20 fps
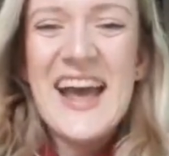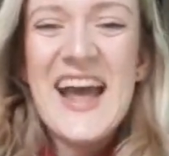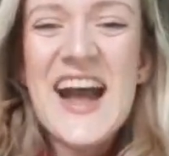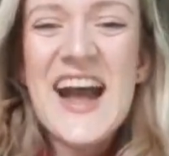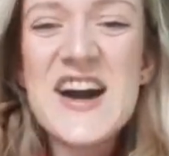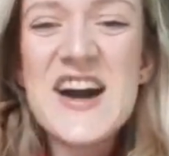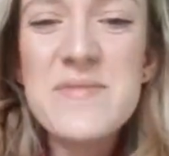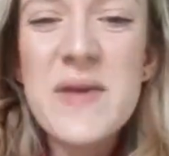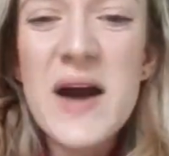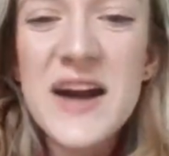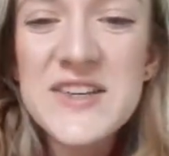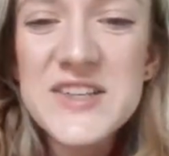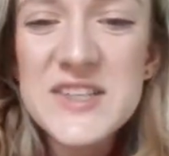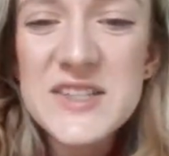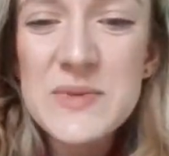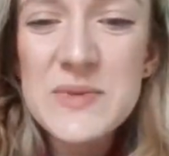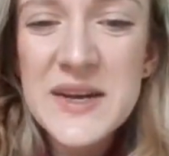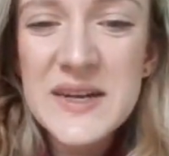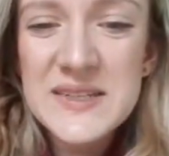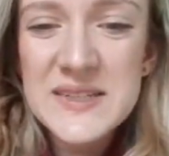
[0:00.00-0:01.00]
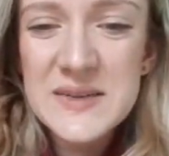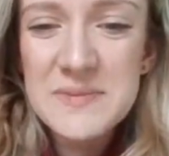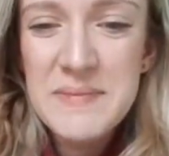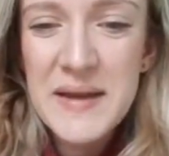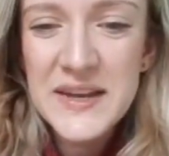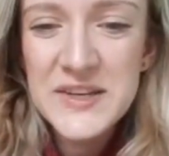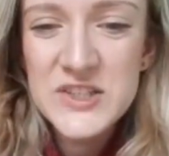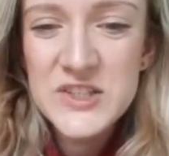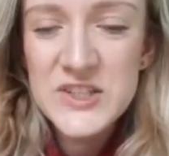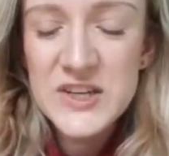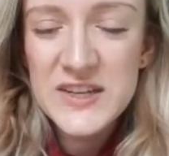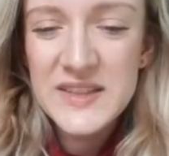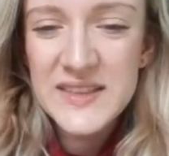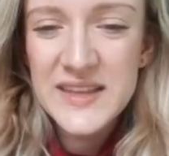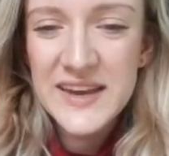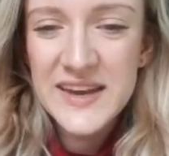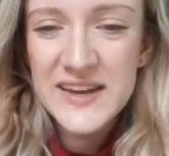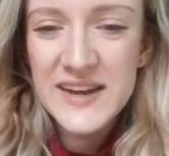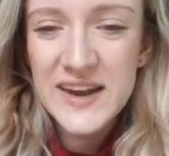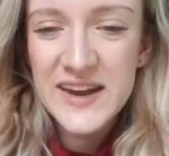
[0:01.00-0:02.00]
I just wanted to mention
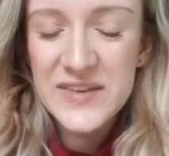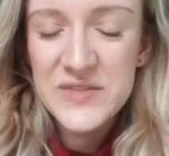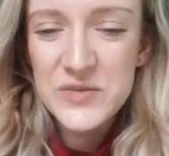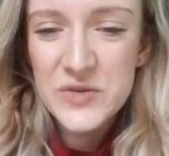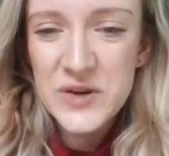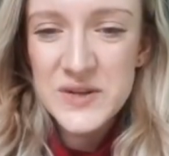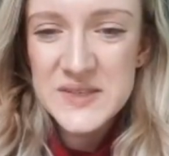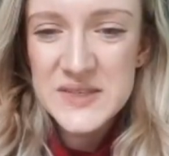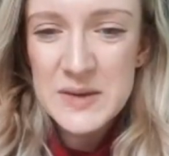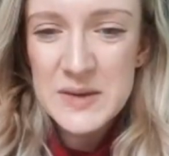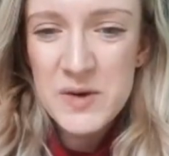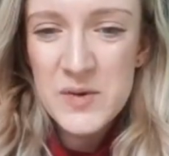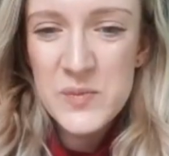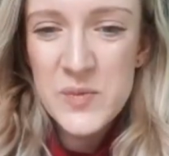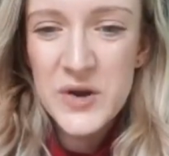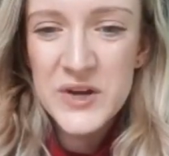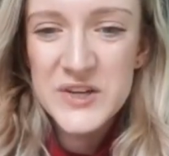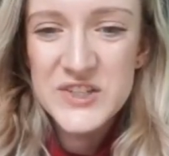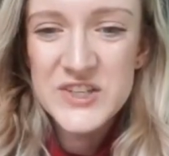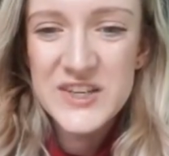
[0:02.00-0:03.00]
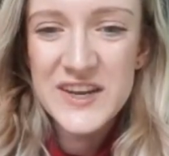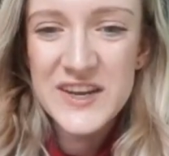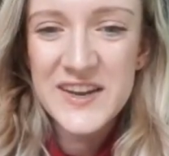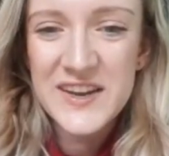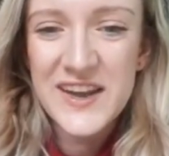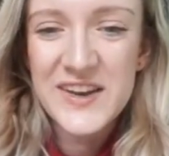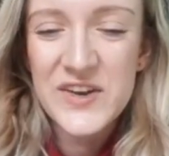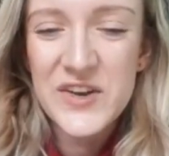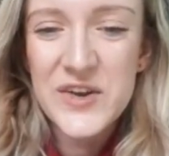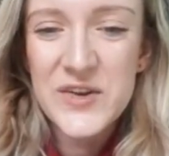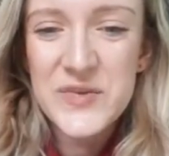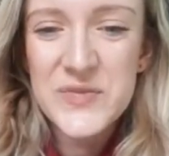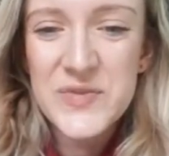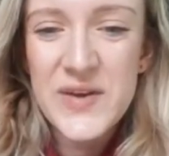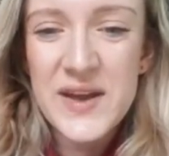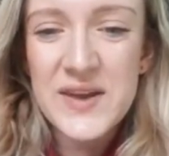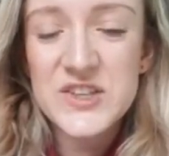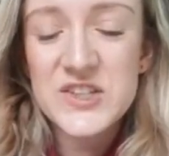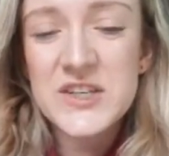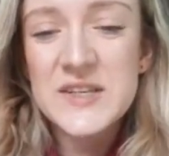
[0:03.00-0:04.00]
that I've got someone watching, and
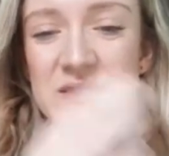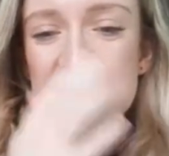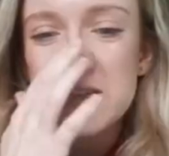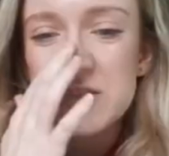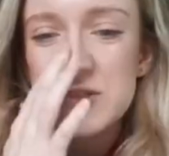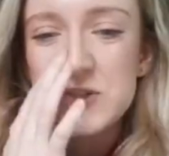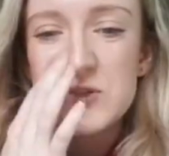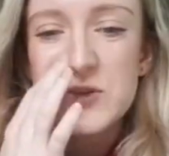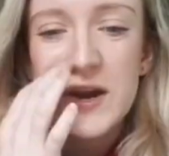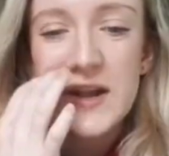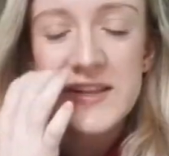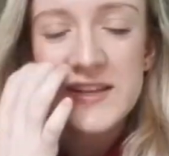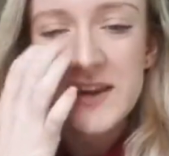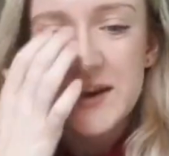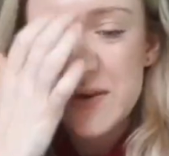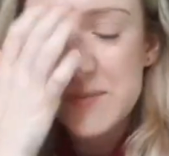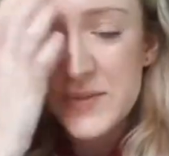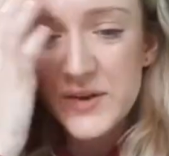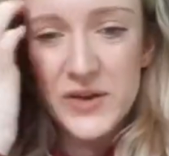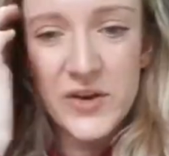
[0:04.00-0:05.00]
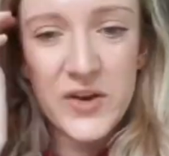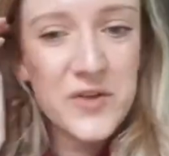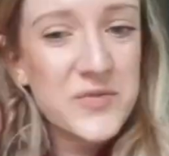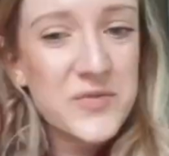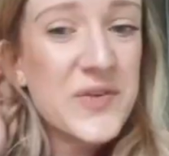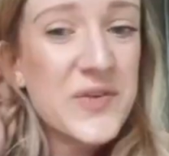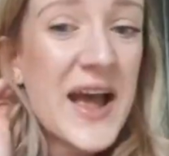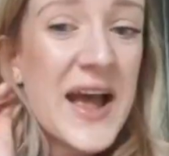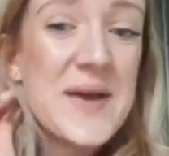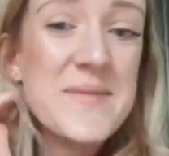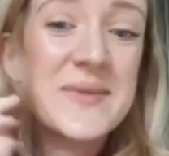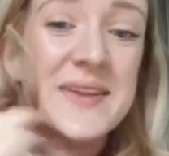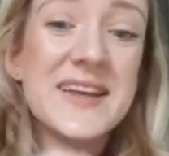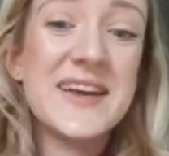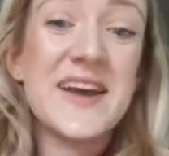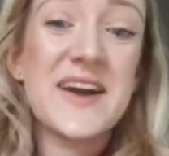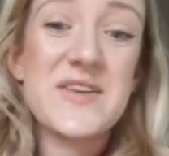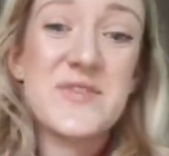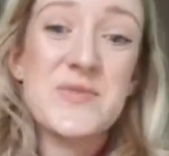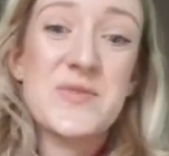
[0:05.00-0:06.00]
she's in Australia, but her
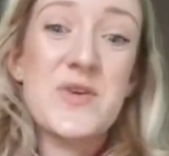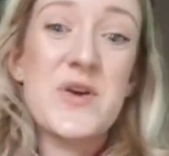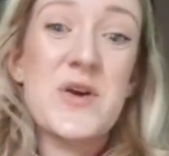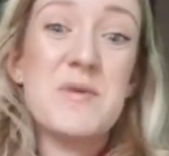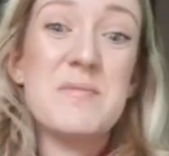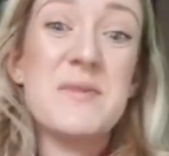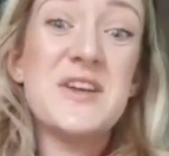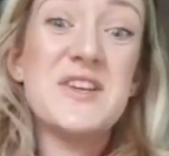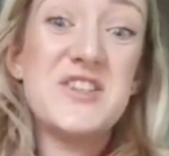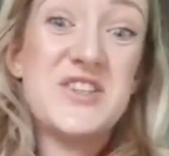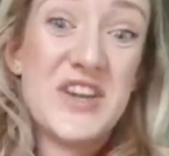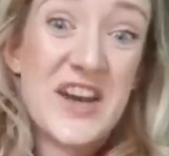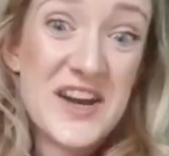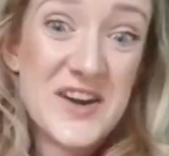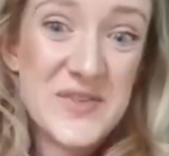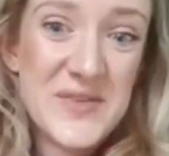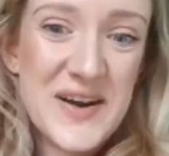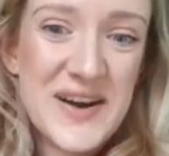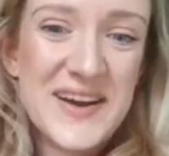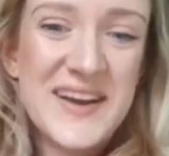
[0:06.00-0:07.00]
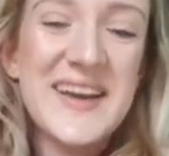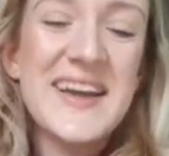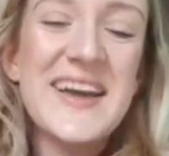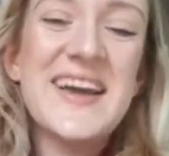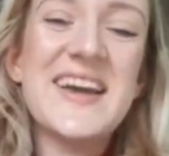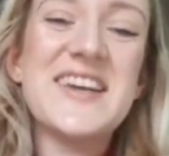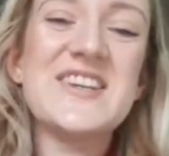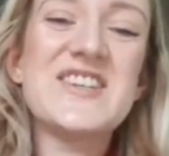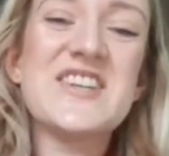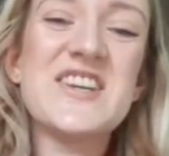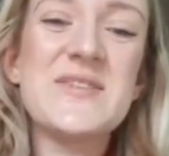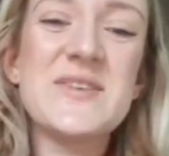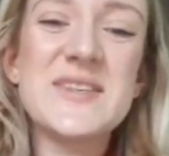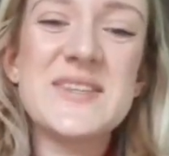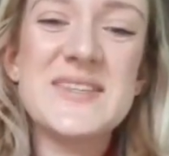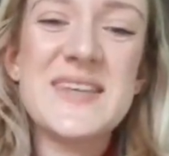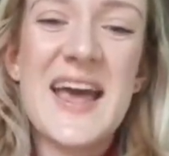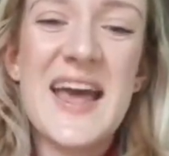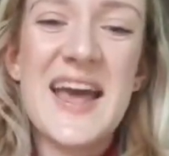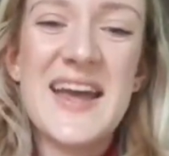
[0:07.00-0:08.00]
family are from Genoa, and she was
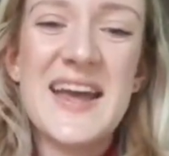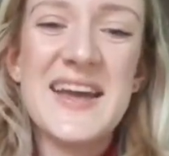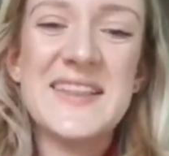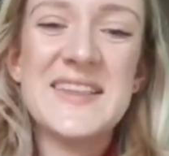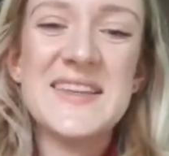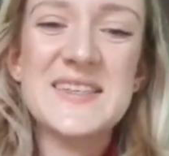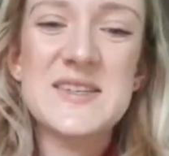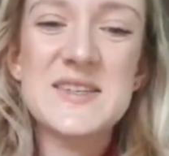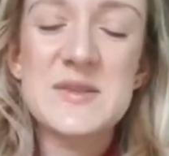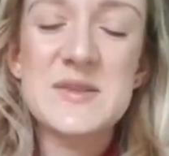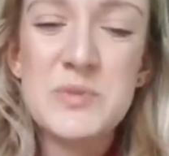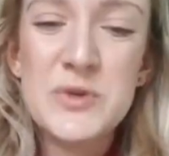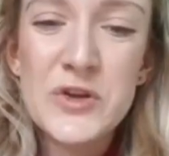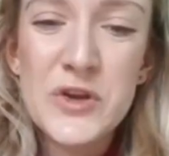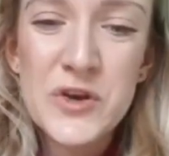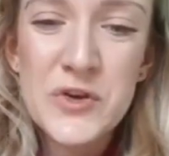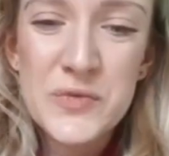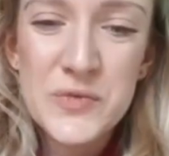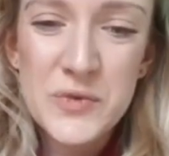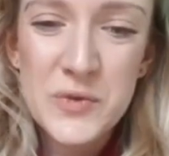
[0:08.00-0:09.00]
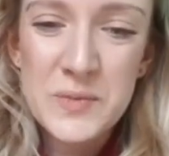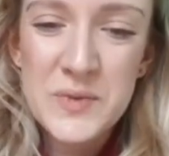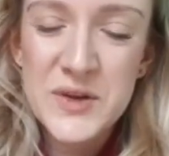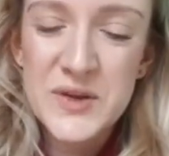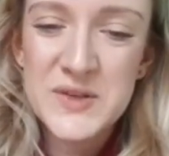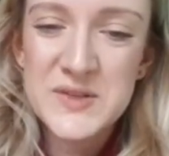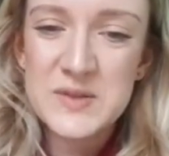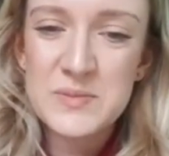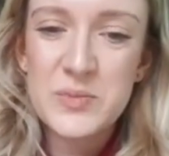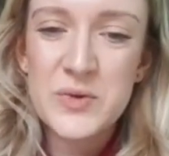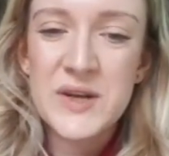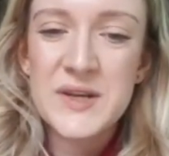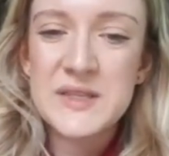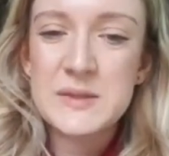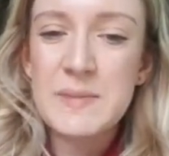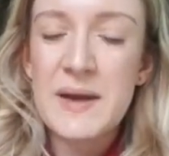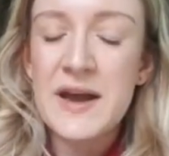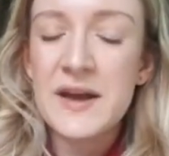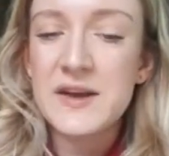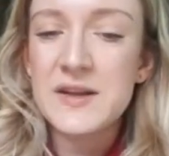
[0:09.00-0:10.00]
saying this is beautiful because it brings
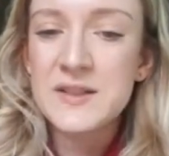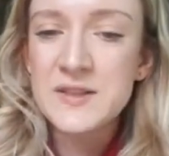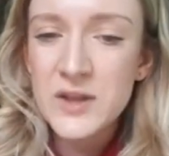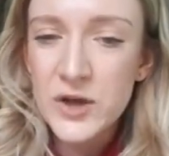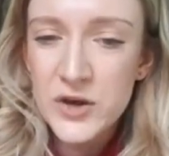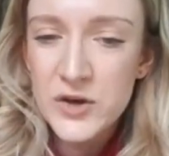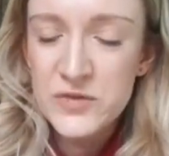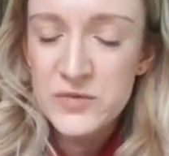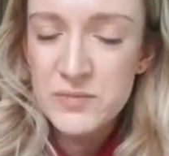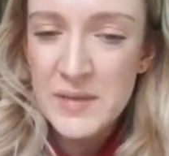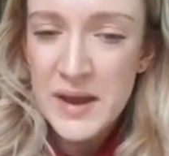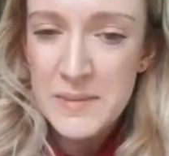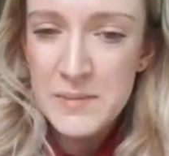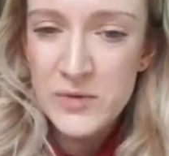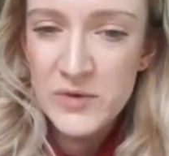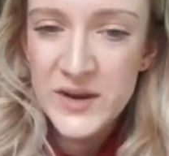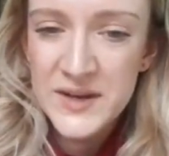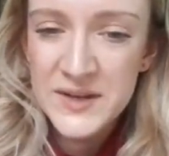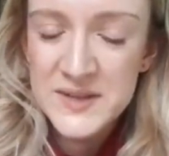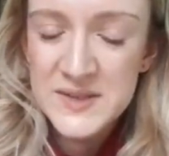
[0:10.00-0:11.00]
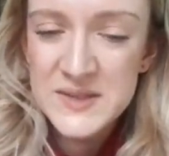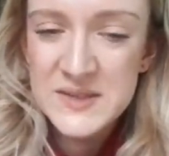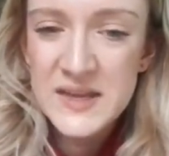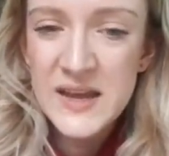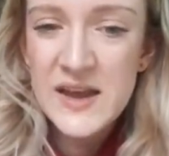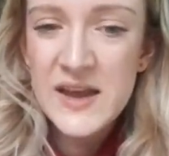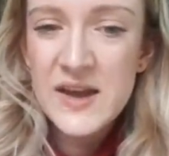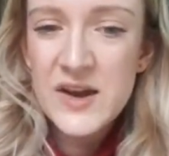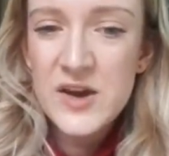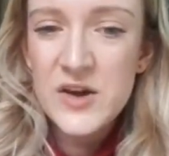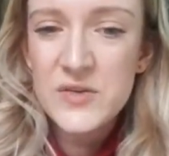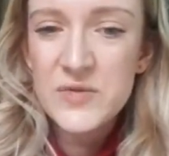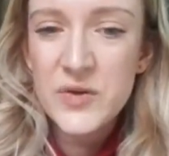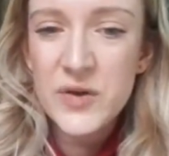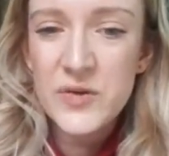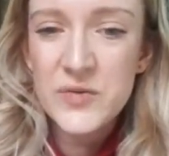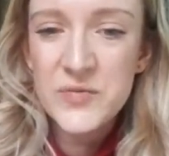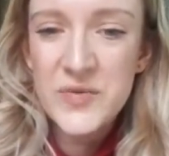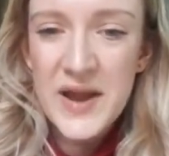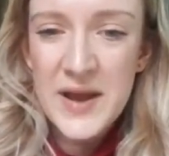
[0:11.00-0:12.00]
back a lot of memories of
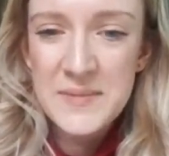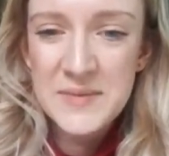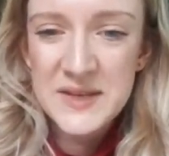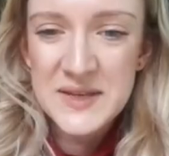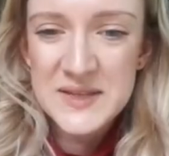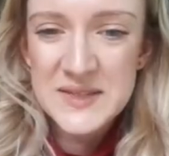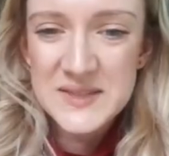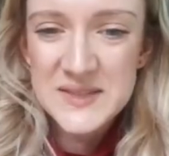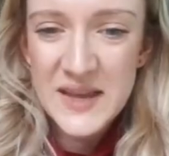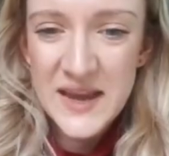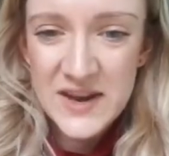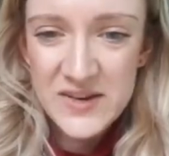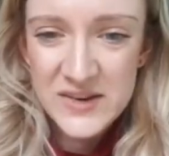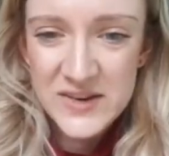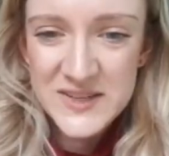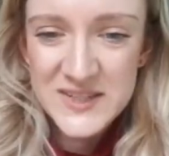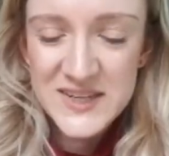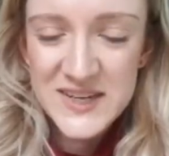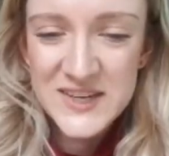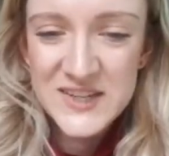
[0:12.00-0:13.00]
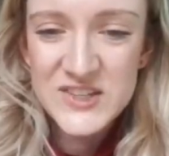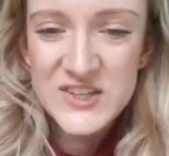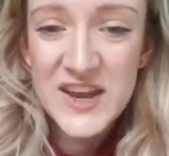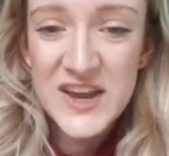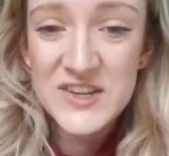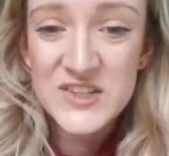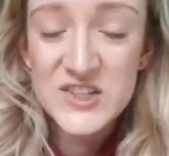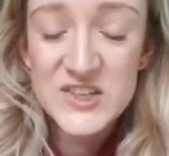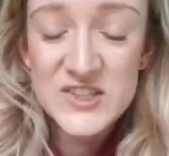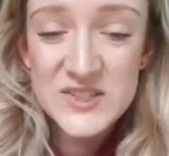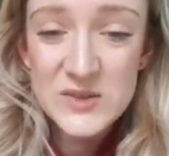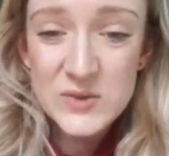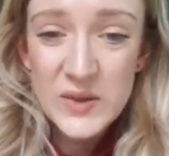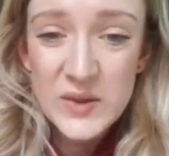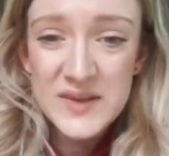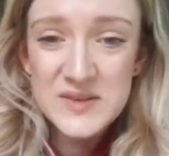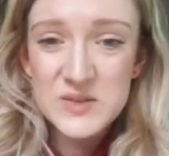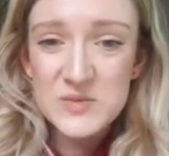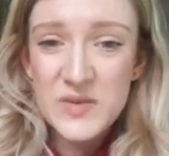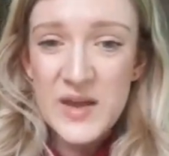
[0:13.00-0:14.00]
her family's heritage, and she still
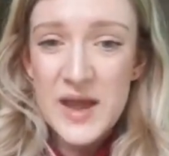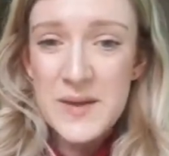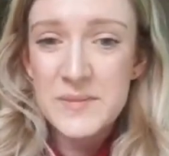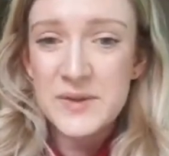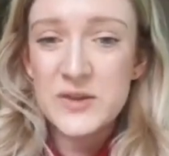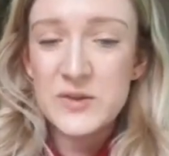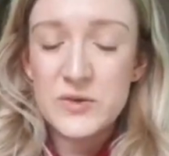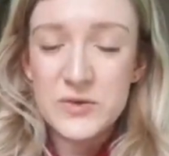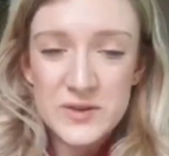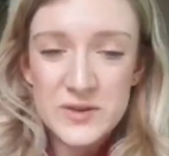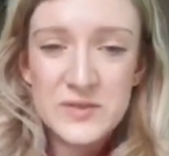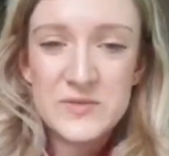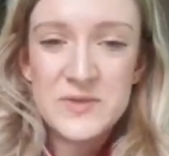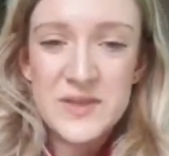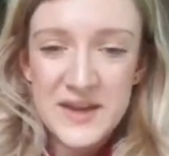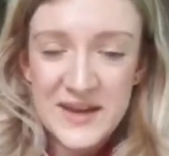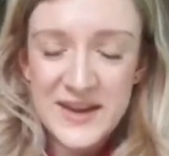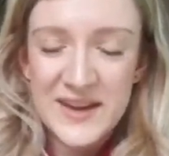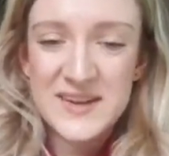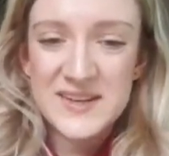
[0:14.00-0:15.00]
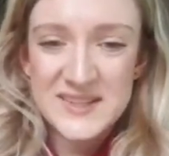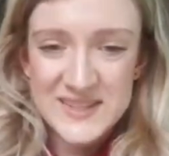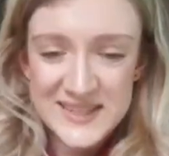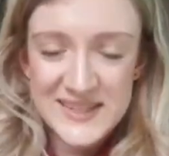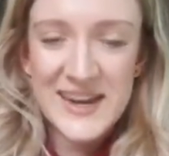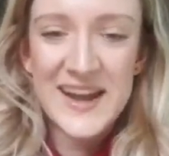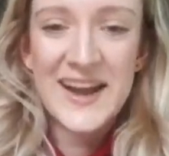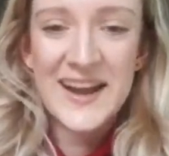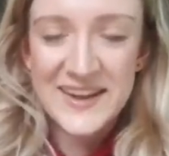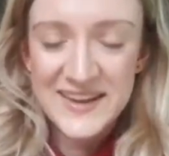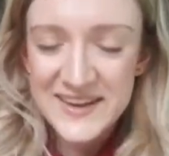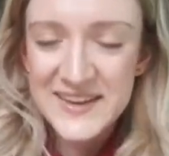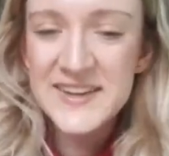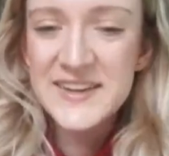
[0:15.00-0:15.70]
has family who live there today.